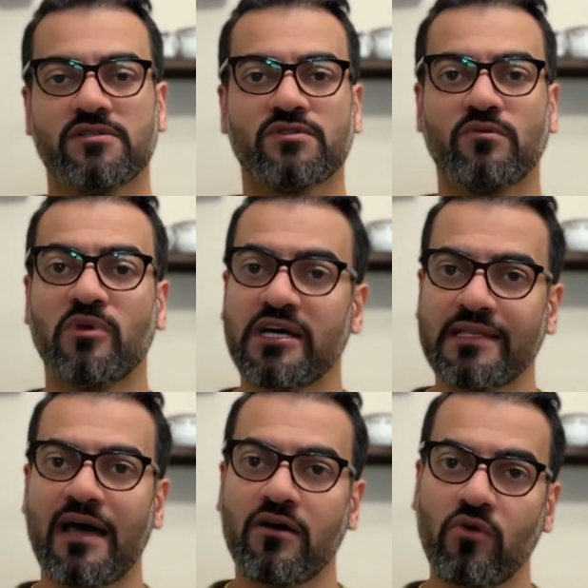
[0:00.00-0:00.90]
So by
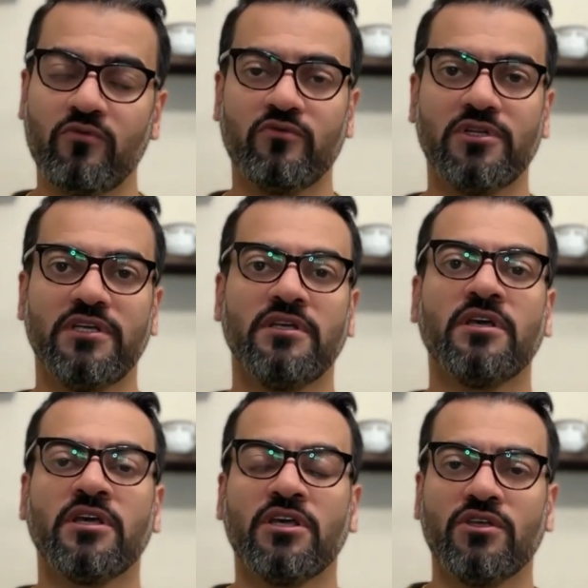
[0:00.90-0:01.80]
now, hopefully,
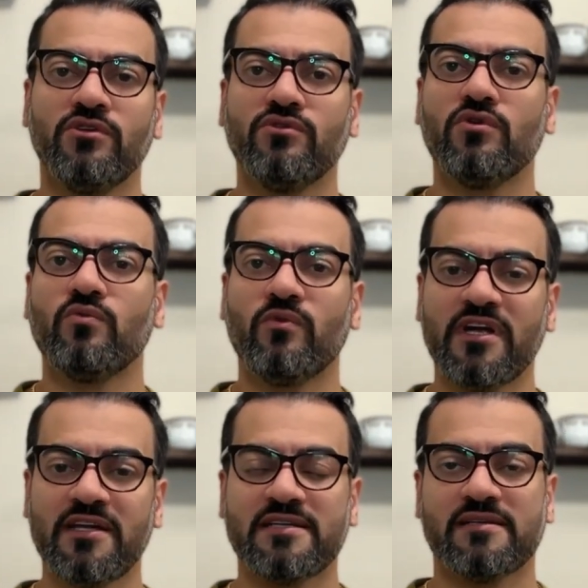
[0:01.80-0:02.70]
you know
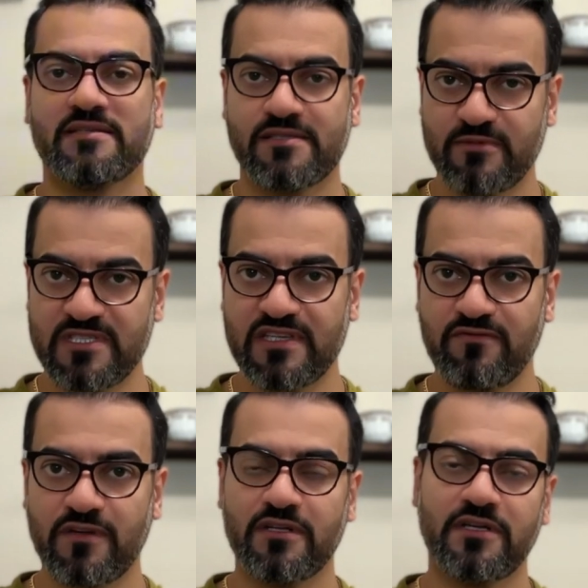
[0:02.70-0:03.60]
where
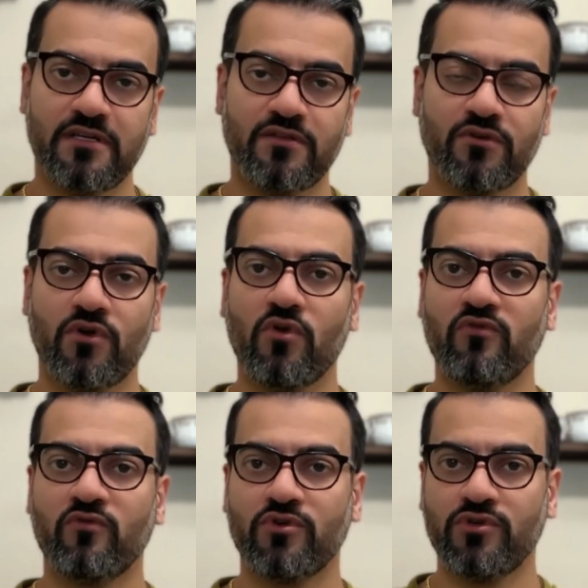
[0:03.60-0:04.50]
specifically to go
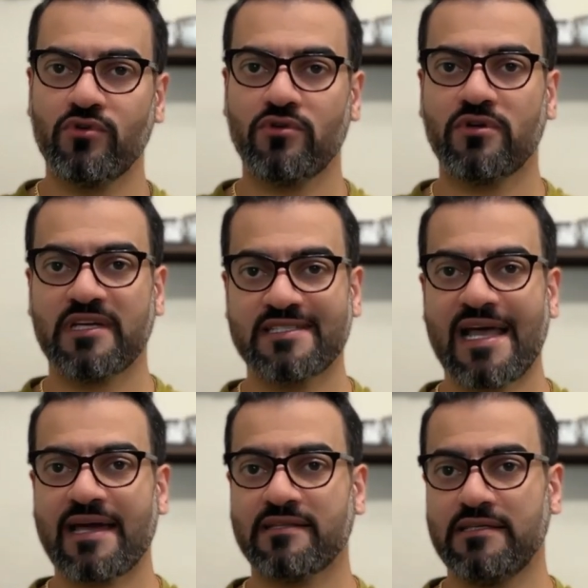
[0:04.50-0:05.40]
for your
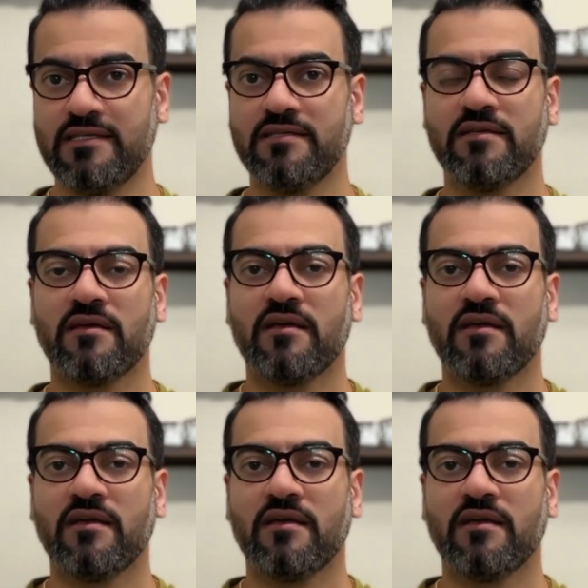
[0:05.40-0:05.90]
exact need